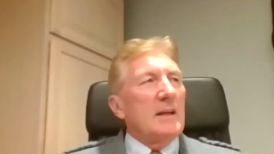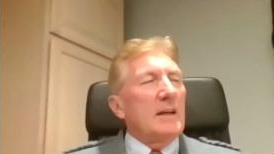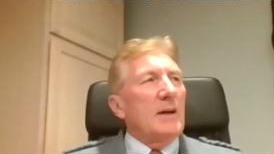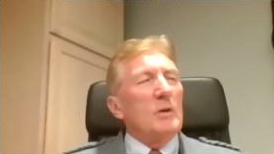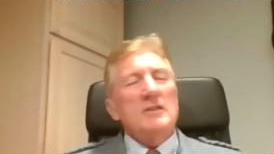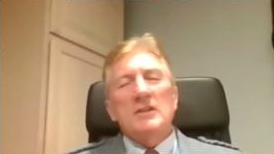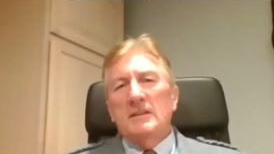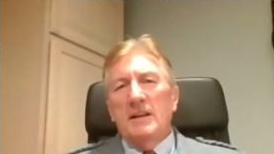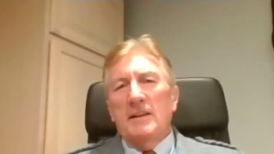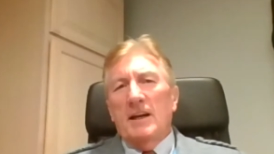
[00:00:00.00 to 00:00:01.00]
And once you
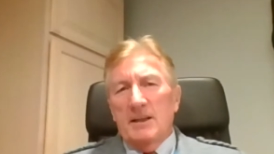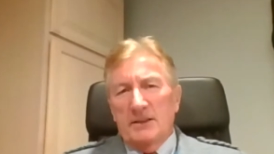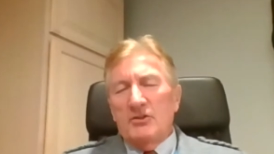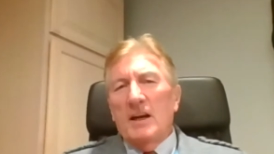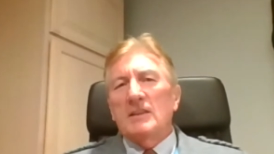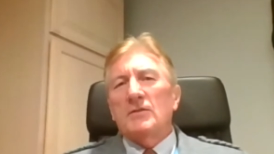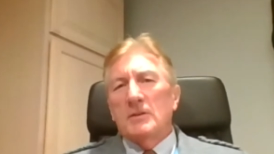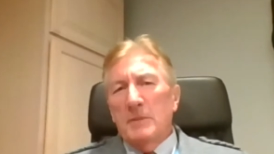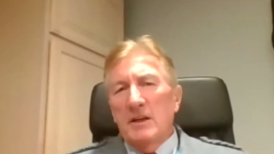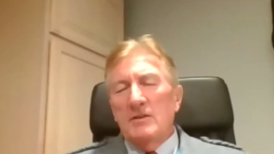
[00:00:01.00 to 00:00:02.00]
see that
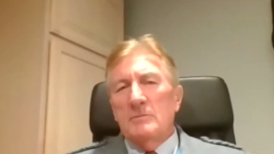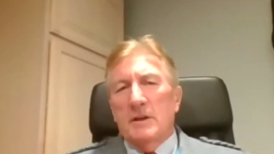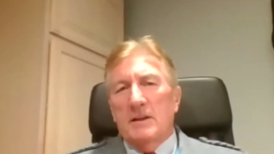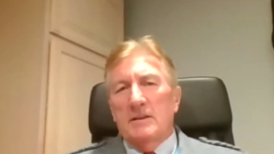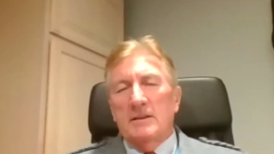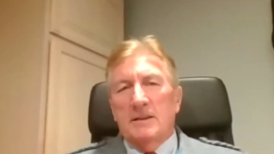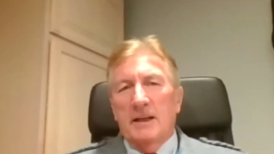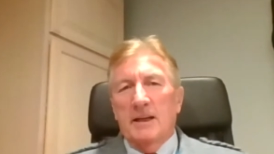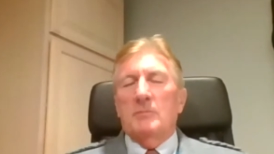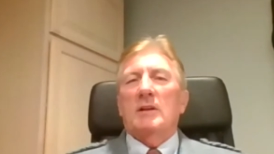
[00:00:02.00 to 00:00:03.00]
transformation begin to
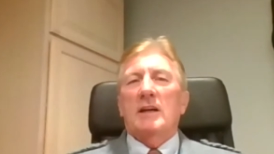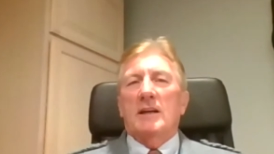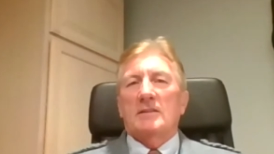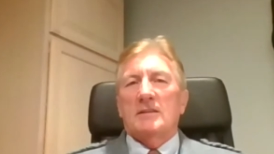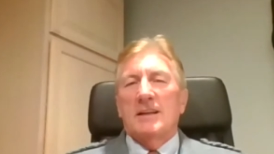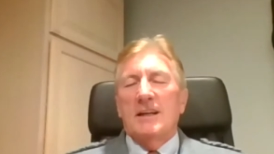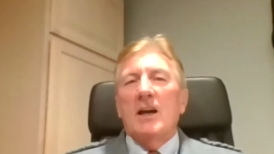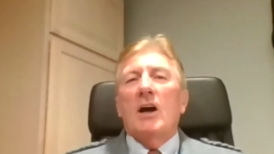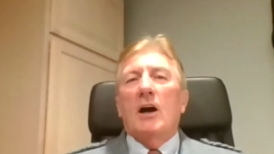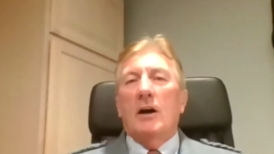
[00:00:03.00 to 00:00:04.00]
take place,
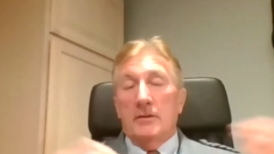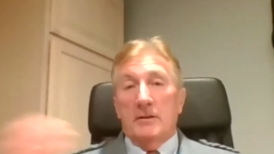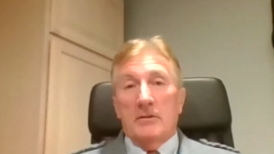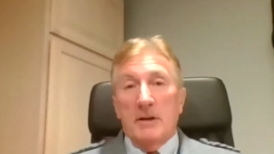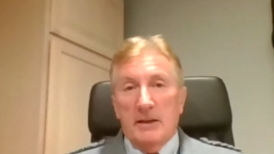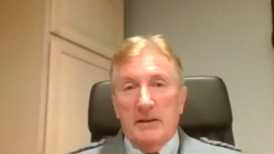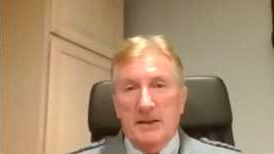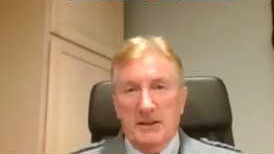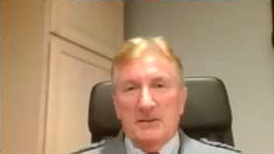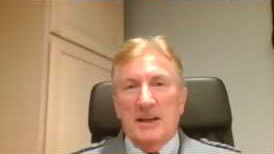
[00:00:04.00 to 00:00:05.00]
other great
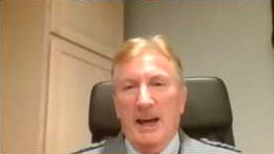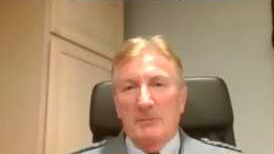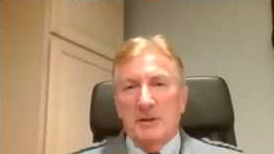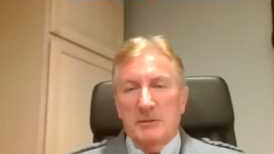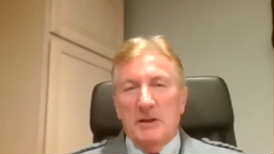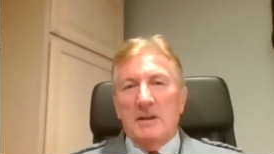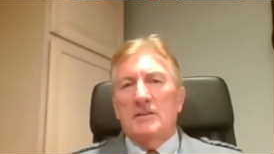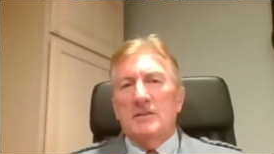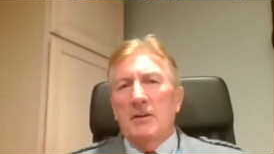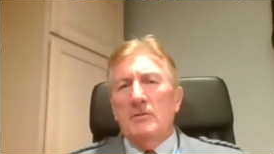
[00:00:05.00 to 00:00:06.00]
things happen,
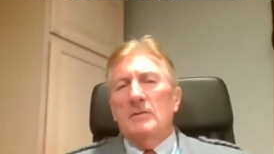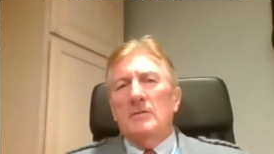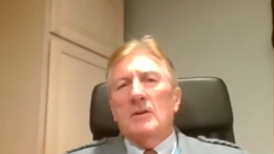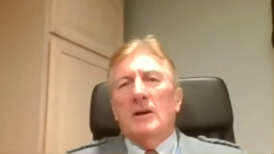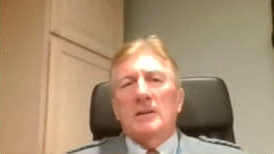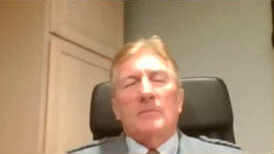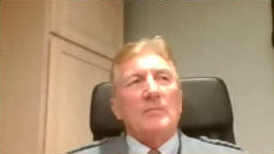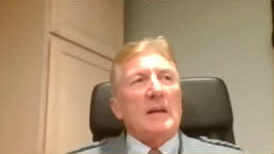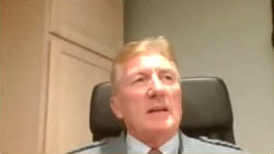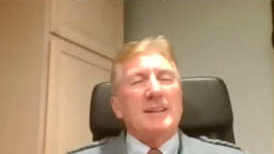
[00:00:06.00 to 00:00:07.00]
because now you've got
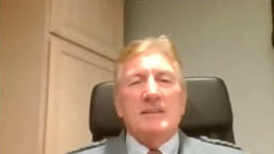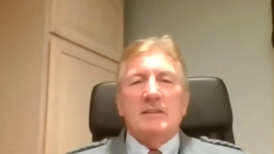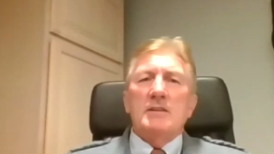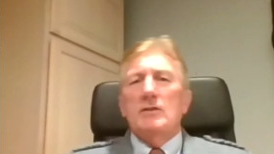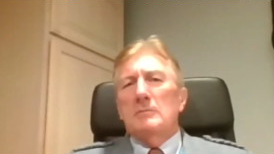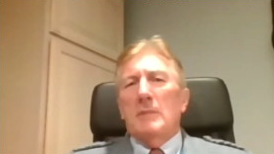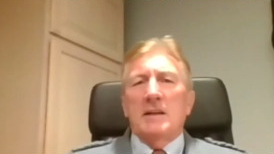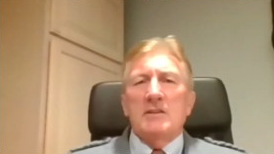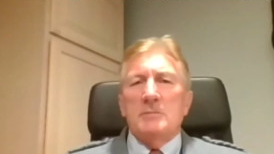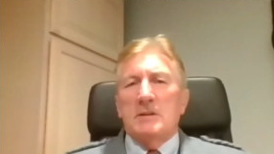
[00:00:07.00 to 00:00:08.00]
senior
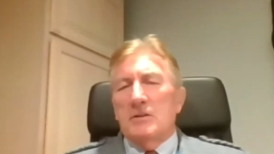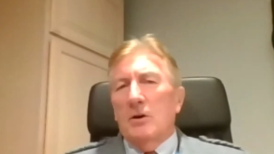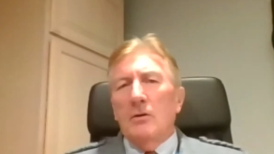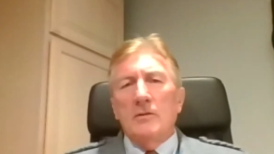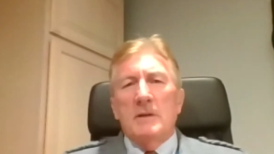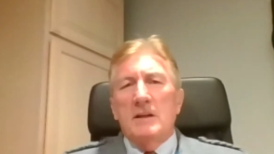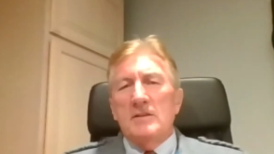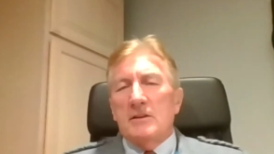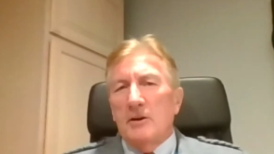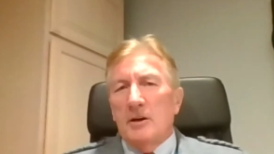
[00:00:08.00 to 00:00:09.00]
management at all the
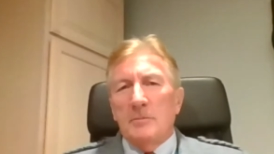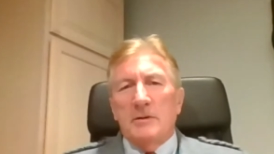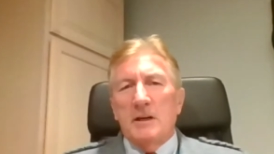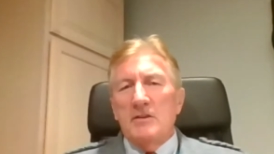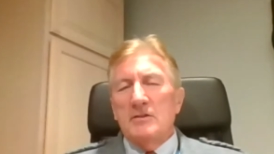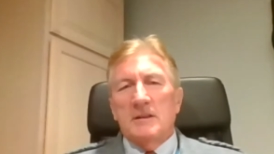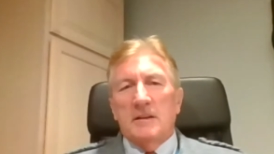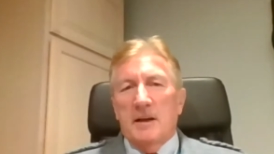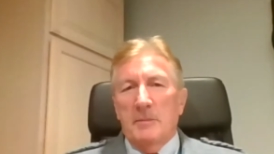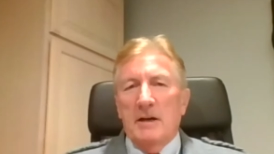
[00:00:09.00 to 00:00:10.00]
major corporations in
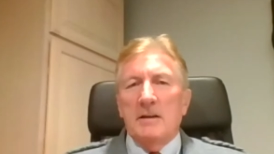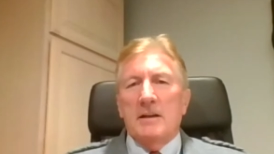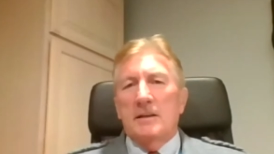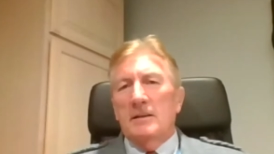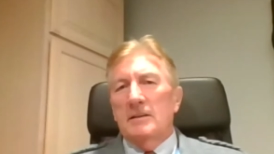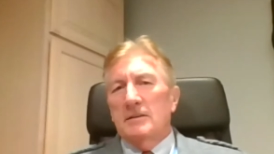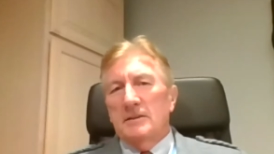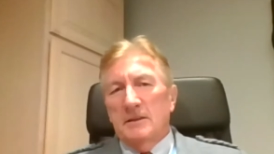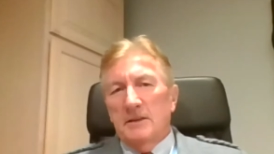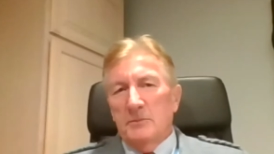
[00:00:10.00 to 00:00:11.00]
the Americas
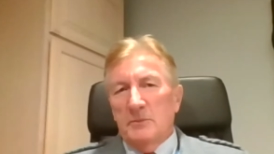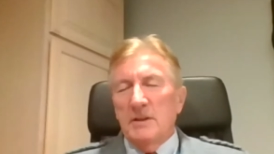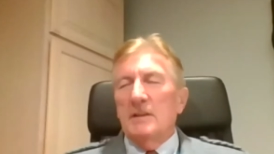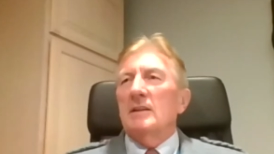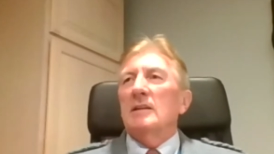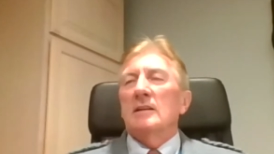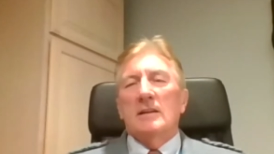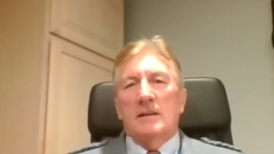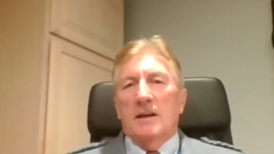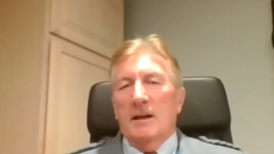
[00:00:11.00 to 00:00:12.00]
and in Britain
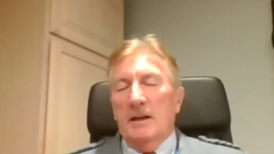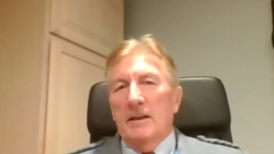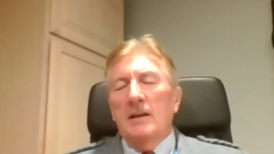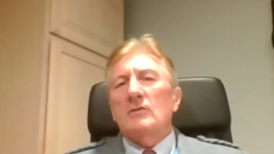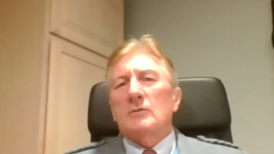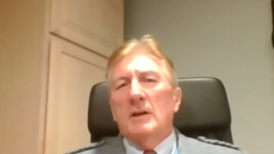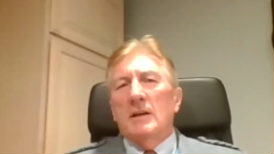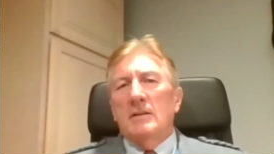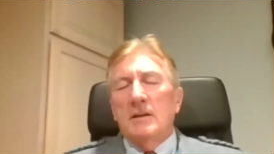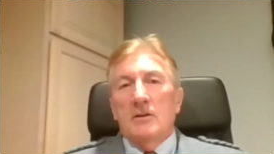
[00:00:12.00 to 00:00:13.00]
and elsewhere
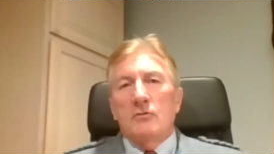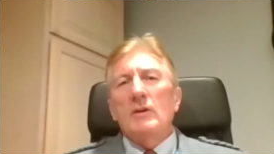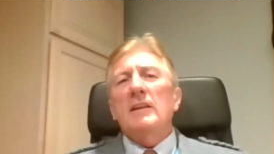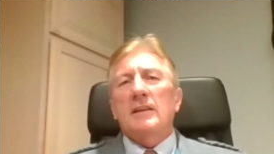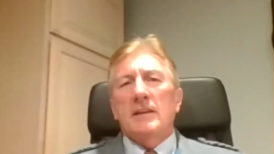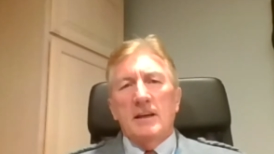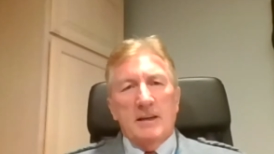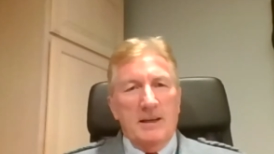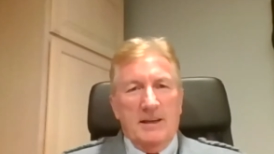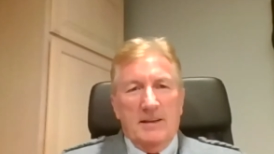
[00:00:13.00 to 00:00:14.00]
rethinking